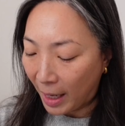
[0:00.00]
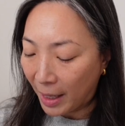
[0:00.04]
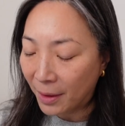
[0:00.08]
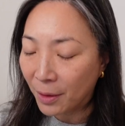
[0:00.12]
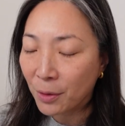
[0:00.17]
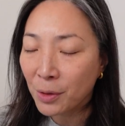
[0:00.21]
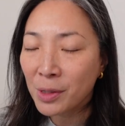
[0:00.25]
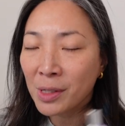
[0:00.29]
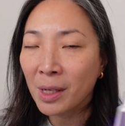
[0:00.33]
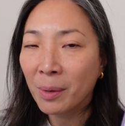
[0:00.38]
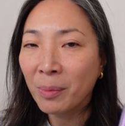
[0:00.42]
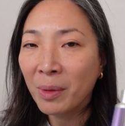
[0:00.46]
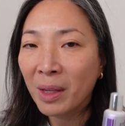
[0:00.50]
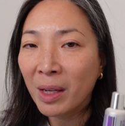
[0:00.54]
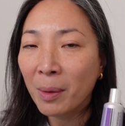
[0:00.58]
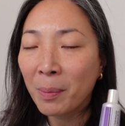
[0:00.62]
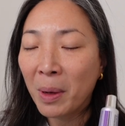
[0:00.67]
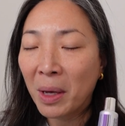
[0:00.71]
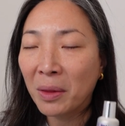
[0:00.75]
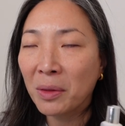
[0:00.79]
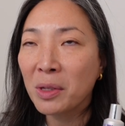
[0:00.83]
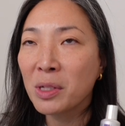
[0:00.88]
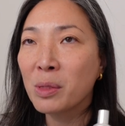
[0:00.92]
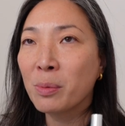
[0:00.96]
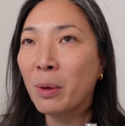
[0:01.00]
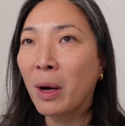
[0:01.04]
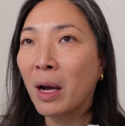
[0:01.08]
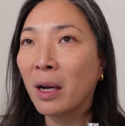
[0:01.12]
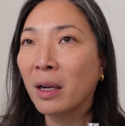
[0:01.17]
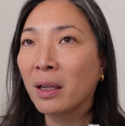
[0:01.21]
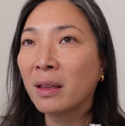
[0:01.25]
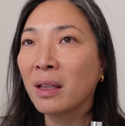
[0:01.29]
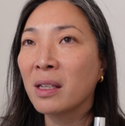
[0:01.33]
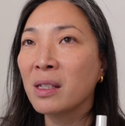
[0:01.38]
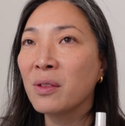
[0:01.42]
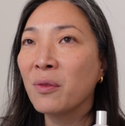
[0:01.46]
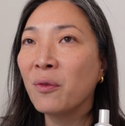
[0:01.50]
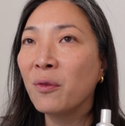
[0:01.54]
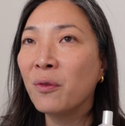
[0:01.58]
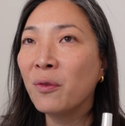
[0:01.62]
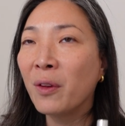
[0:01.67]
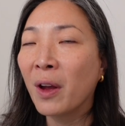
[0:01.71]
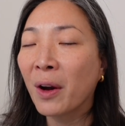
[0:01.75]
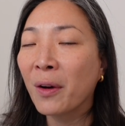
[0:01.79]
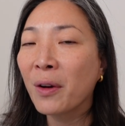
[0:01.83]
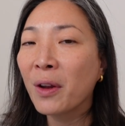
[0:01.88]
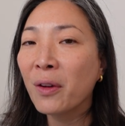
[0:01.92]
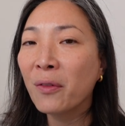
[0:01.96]
And there's something about this product that's
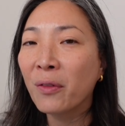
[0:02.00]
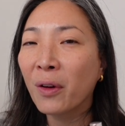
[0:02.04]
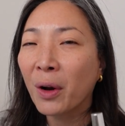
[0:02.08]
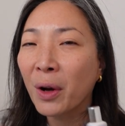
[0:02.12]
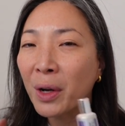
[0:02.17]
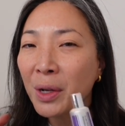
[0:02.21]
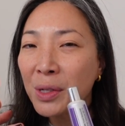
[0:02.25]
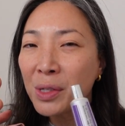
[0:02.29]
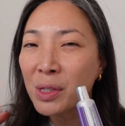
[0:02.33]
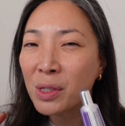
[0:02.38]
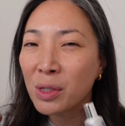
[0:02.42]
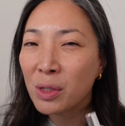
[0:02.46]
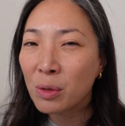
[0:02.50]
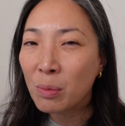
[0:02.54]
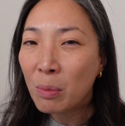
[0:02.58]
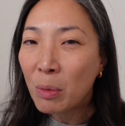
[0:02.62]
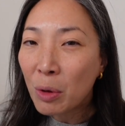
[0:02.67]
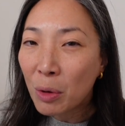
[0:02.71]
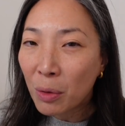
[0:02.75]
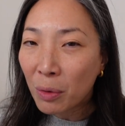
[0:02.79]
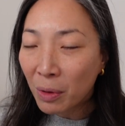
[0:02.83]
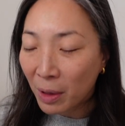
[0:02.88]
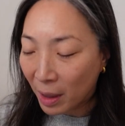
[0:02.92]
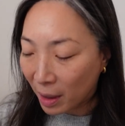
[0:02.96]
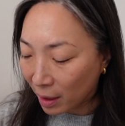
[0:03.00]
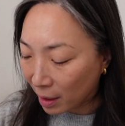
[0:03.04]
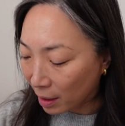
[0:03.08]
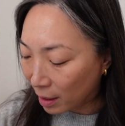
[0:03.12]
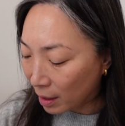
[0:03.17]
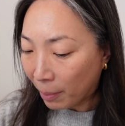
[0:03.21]
very, very smoothing.